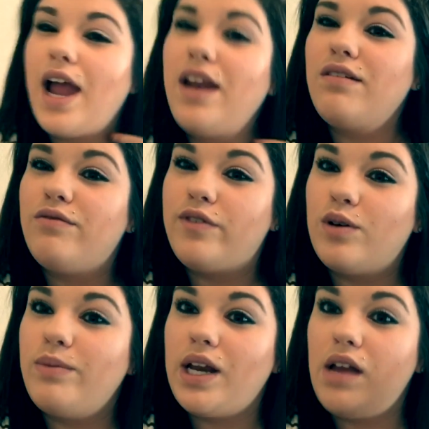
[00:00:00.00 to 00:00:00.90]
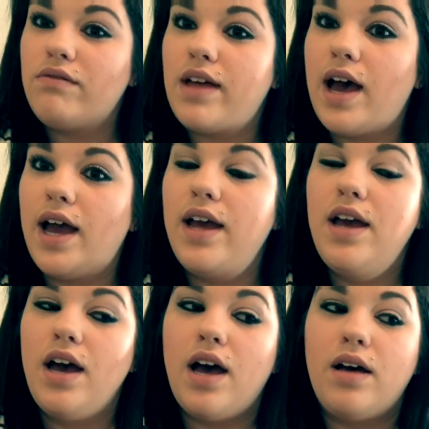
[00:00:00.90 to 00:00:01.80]
I didn't film any of that.
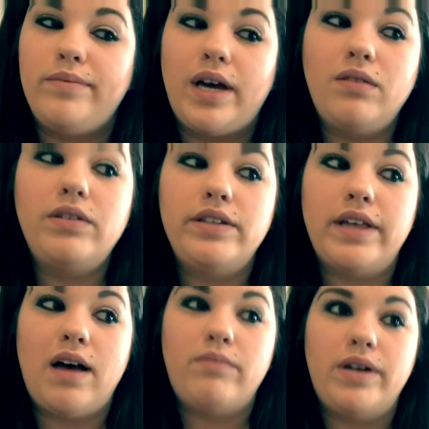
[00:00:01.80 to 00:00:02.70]
Not only that,